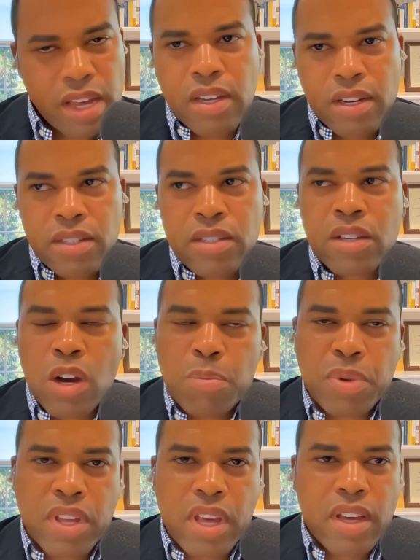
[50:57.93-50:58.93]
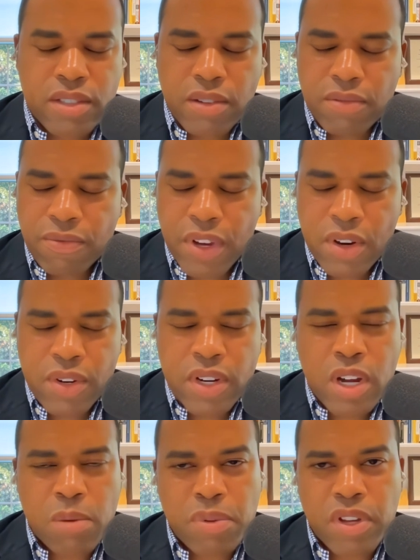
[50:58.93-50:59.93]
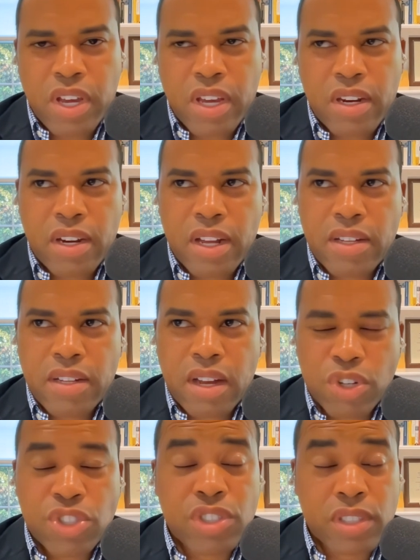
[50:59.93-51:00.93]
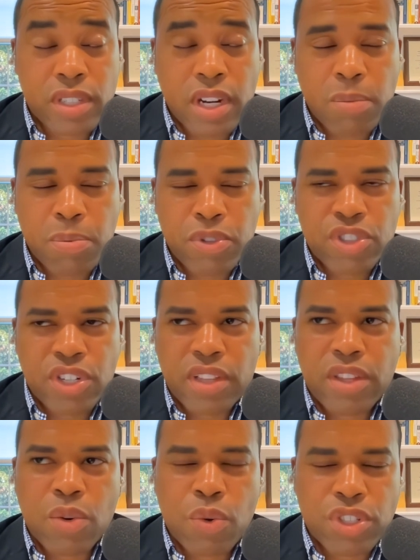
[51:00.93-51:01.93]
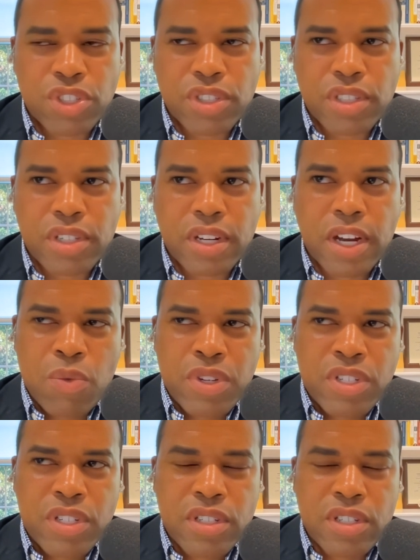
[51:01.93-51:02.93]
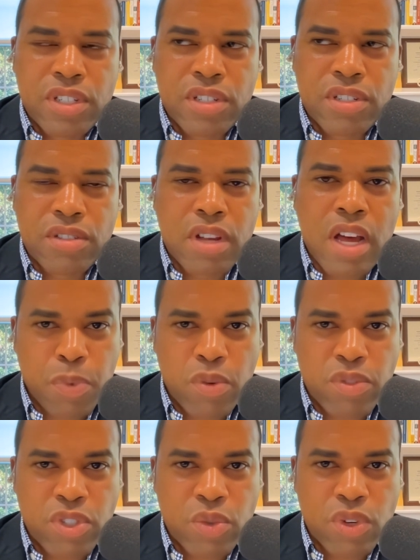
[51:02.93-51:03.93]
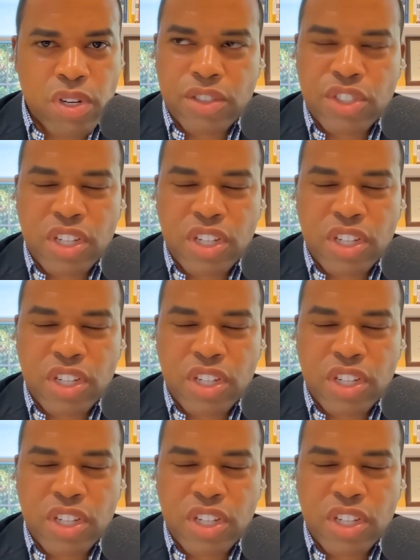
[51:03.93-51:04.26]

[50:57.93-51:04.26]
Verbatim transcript: what do you... It's a very complicated question, and I appreciate the question. I recently just spoke to a